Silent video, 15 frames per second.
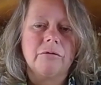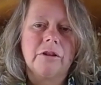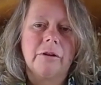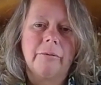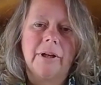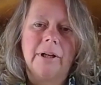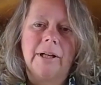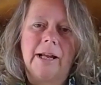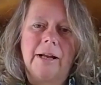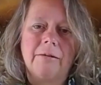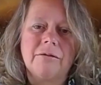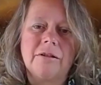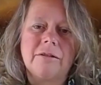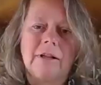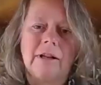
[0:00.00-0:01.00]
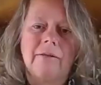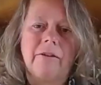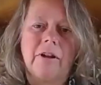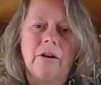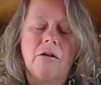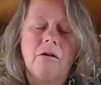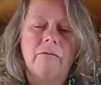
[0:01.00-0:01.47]
So it allows us to have
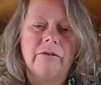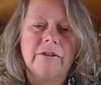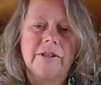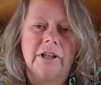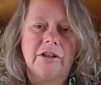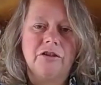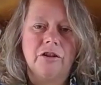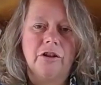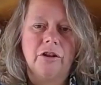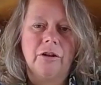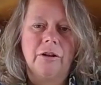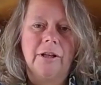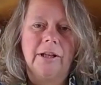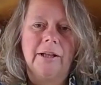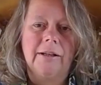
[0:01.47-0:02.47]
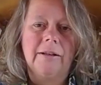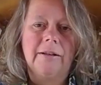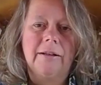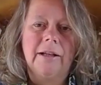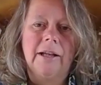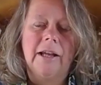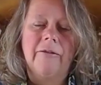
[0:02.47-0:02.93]
that conversation early.
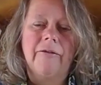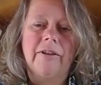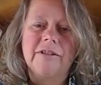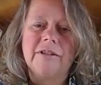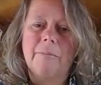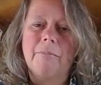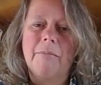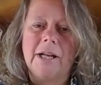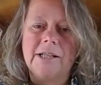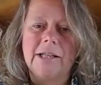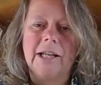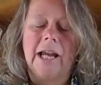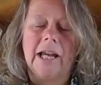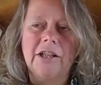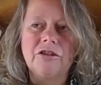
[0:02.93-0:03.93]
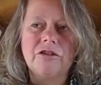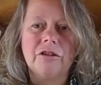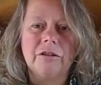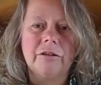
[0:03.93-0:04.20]
If it's a medication